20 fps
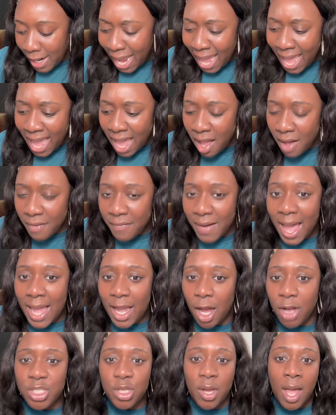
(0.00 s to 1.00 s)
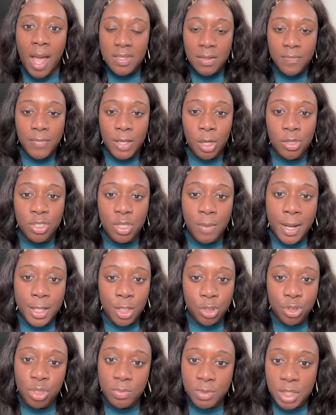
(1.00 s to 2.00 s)
And I also have some videos on
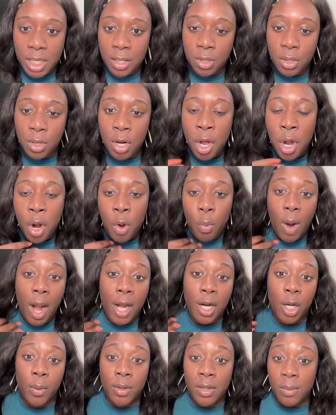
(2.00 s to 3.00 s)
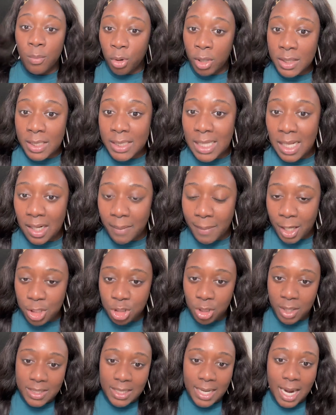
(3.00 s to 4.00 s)
my YouTube channel where I go into more detail
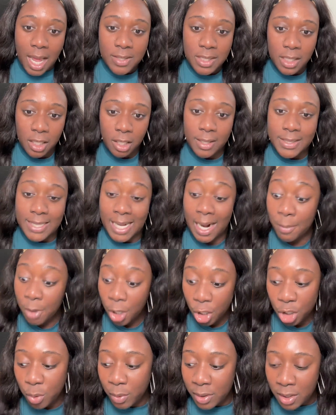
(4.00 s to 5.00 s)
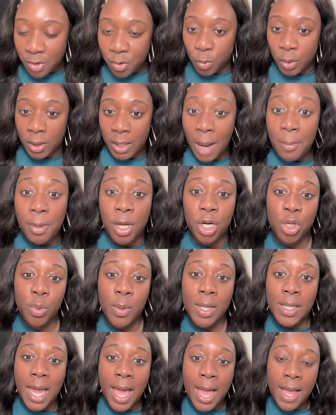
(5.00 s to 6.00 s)
about Trusted House Sitters. And I'm going to do another one. I'm going to
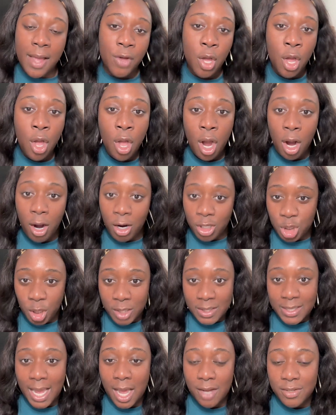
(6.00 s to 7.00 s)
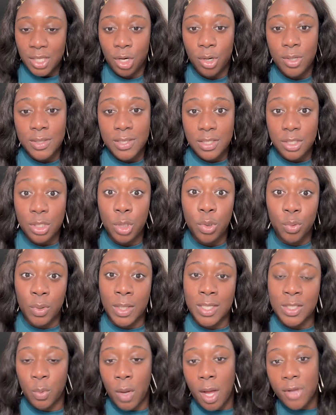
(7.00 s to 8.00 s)
do a live on Trusted House Sitters
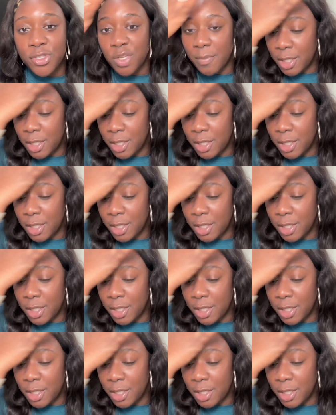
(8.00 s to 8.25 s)
soon as well.